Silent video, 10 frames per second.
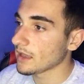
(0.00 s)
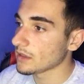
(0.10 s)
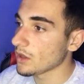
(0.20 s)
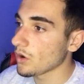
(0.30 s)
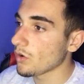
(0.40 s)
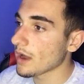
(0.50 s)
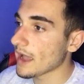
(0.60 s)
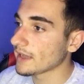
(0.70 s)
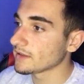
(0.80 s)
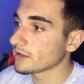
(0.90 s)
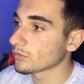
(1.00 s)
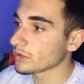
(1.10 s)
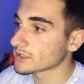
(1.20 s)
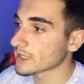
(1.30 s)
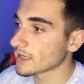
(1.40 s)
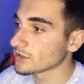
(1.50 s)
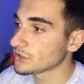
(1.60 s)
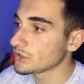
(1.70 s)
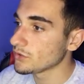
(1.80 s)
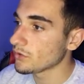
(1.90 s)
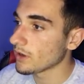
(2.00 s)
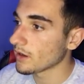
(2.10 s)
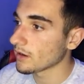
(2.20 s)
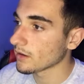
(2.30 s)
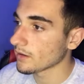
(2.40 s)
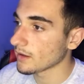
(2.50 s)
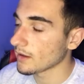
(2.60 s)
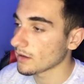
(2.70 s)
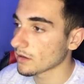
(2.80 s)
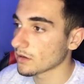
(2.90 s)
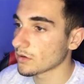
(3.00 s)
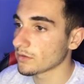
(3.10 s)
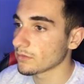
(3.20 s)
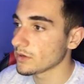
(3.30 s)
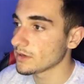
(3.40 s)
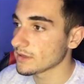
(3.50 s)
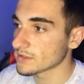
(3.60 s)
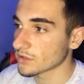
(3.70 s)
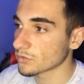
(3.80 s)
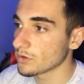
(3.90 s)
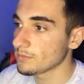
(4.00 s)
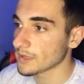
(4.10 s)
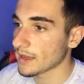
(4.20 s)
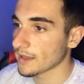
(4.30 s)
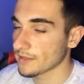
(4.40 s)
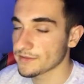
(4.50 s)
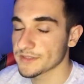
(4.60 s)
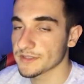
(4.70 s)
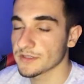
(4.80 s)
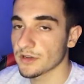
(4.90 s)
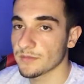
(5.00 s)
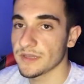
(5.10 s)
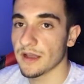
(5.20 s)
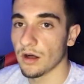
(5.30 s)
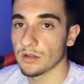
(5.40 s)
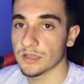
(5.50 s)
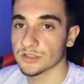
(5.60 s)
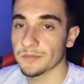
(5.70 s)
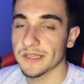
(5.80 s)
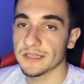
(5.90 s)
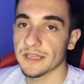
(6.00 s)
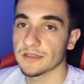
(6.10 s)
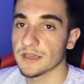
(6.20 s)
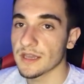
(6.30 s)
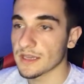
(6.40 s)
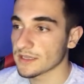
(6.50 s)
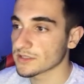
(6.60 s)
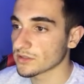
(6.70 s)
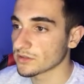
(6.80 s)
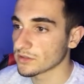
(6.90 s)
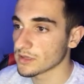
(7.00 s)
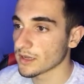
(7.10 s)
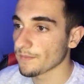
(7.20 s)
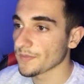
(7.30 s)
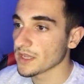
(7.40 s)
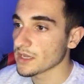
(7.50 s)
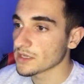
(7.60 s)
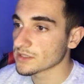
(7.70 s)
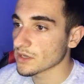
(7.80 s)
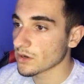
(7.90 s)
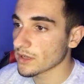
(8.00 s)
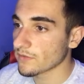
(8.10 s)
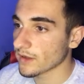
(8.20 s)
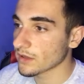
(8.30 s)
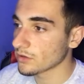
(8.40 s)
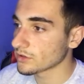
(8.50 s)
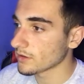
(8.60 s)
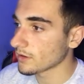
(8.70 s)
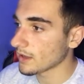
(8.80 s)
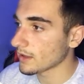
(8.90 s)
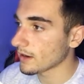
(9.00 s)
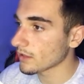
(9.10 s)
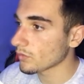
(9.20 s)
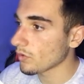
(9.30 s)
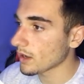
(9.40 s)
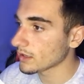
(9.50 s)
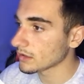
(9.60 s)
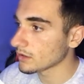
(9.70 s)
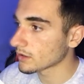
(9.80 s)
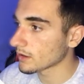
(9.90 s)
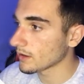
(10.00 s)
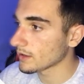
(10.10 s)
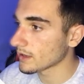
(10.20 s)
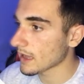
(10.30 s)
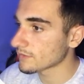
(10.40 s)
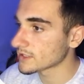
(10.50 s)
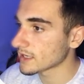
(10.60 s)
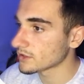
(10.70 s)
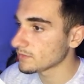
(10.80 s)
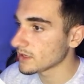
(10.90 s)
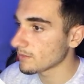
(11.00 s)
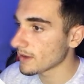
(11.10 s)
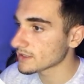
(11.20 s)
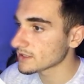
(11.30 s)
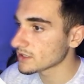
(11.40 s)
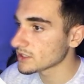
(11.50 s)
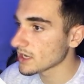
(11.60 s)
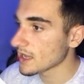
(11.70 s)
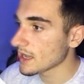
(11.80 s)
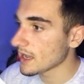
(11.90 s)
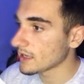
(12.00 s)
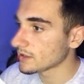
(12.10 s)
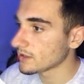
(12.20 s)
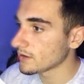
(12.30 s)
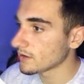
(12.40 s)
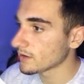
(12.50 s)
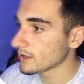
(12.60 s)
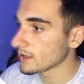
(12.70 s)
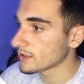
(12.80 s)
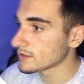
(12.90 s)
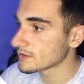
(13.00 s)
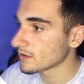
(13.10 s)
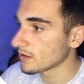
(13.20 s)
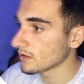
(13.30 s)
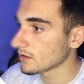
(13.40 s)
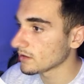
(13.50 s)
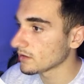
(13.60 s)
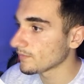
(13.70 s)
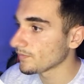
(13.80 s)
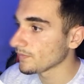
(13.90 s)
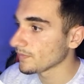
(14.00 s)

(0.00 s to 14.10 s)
hello and it will send you uh, a re instant reply and this is gonna be all automated and instantly so if I go to the another one look you have sent me a message and here is the